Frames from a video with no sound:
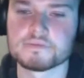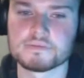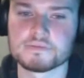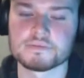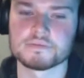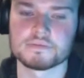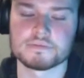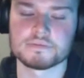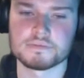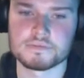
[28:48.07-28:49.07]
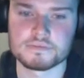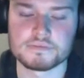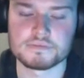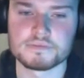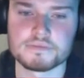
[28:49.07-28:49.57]

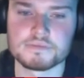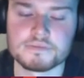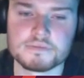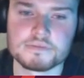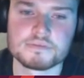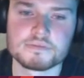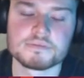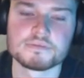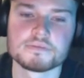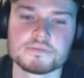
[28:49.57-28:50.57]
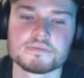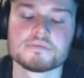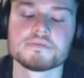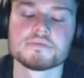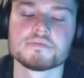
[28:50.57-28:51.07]

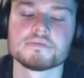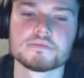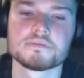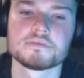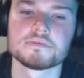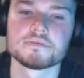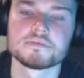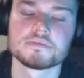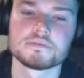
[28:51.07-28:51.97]
This person isn't speaking.